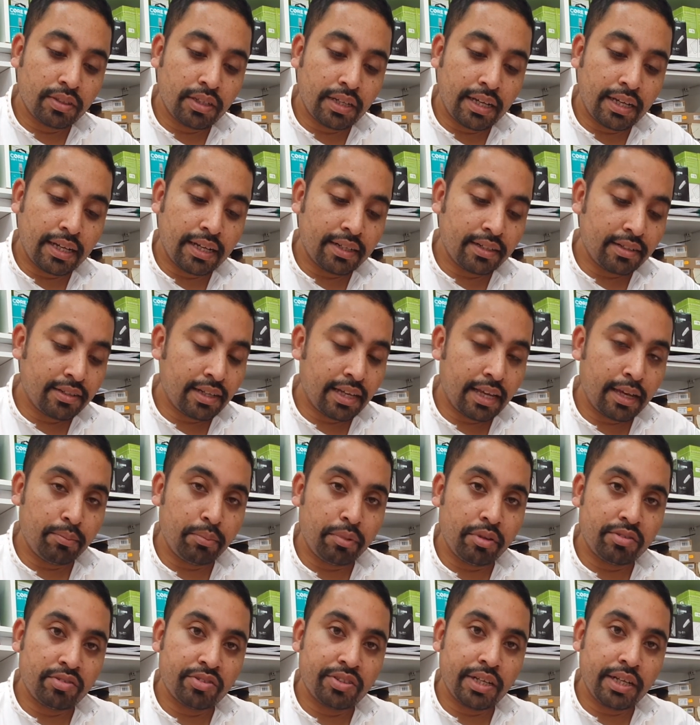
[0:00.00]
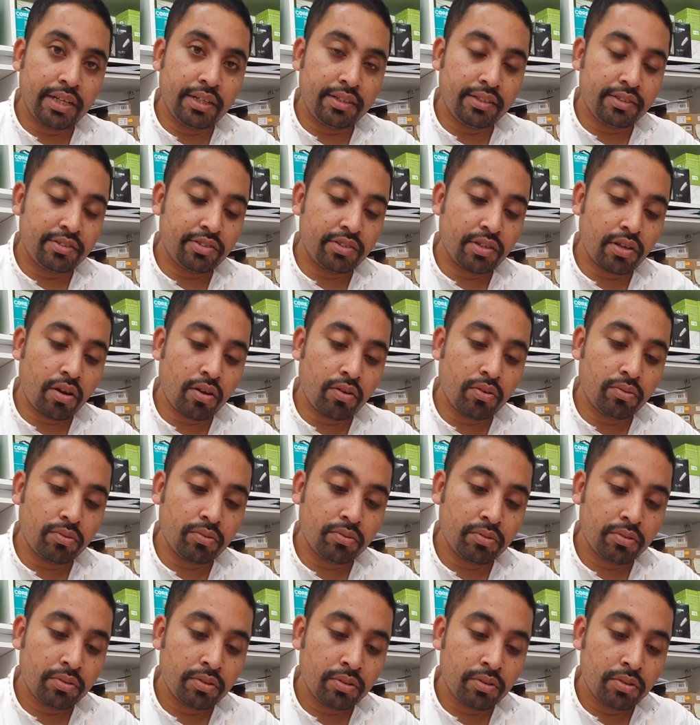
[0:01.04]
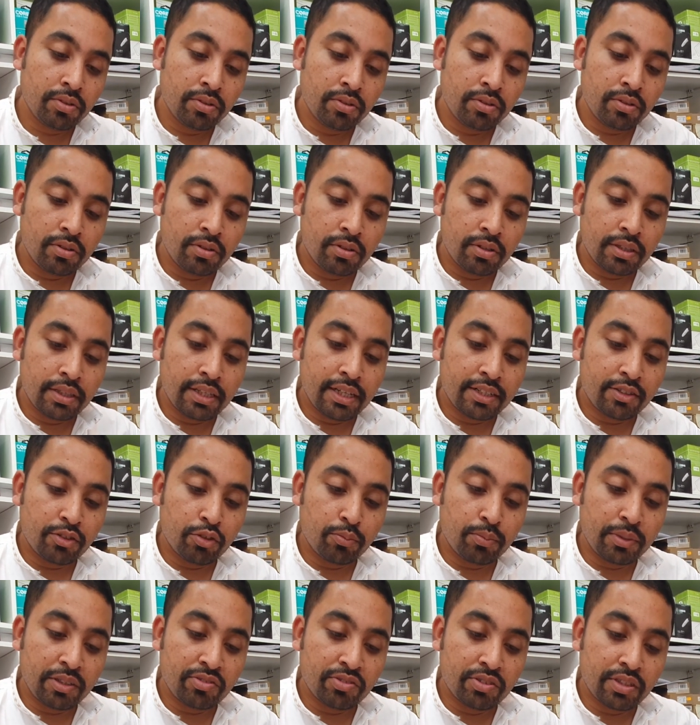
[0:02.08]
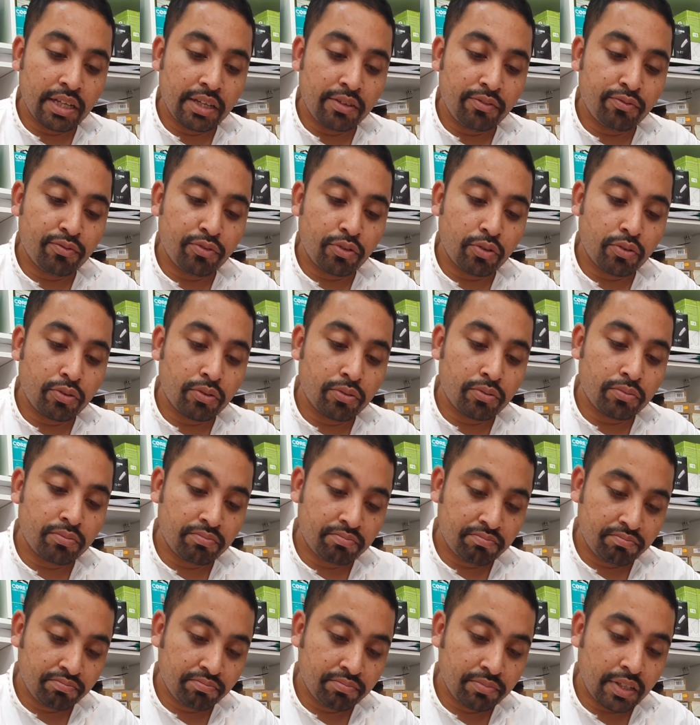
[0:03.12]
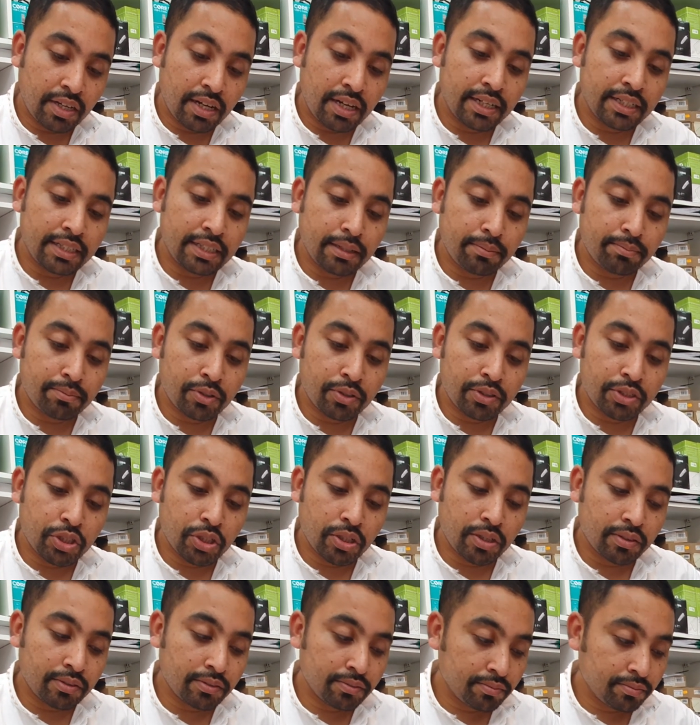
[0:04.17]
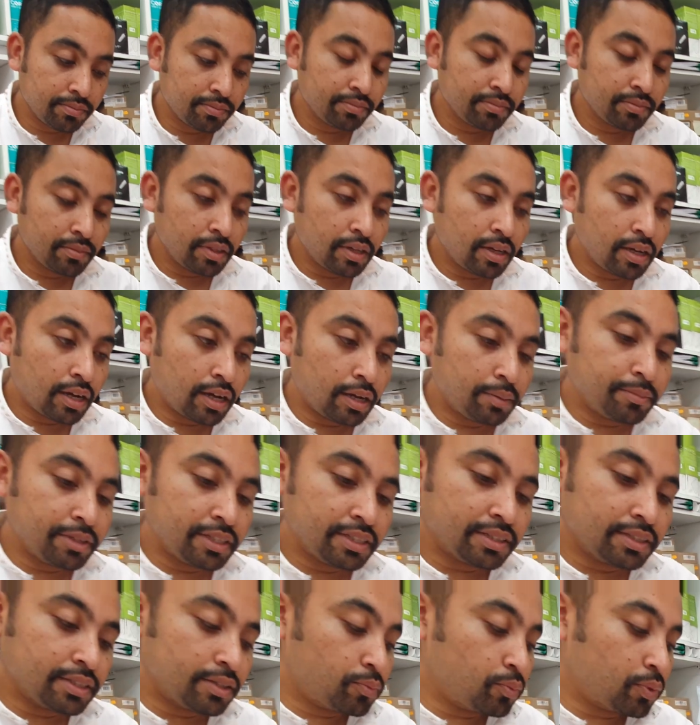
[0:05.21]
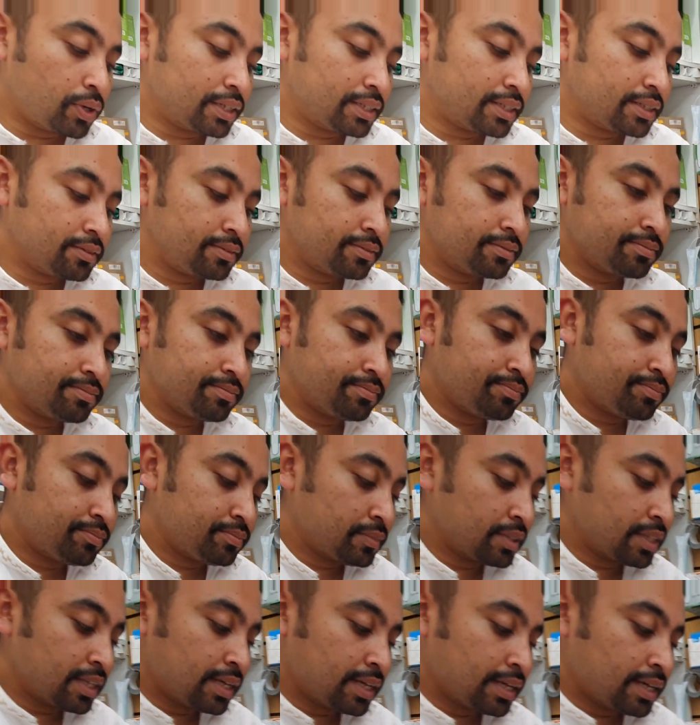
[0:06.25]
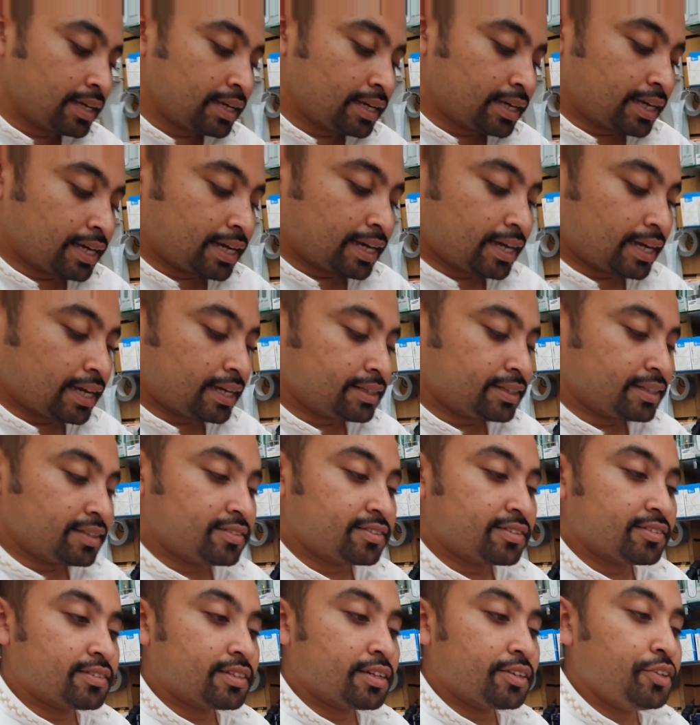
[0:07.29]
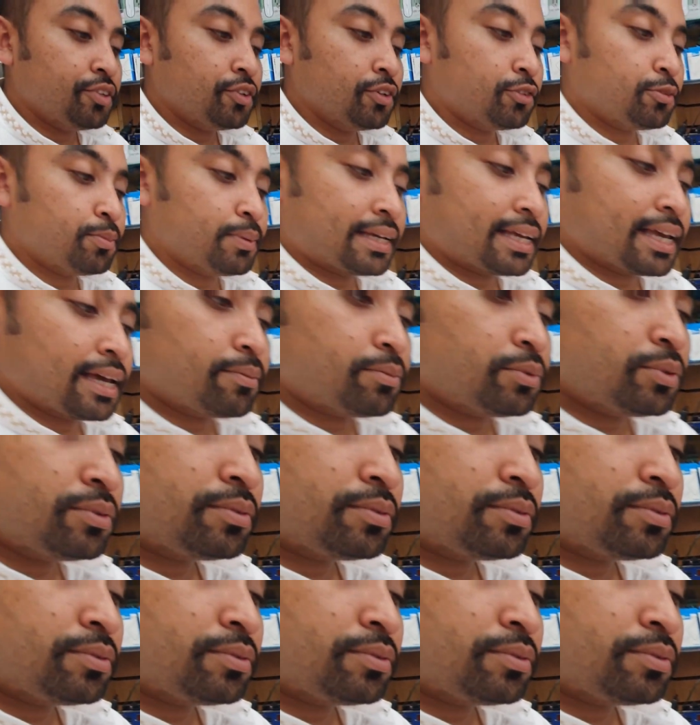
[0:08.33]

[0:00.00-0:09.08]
and heavy sealed, so that would be safe for high temperature, I mean the weather. And this is the USB cable,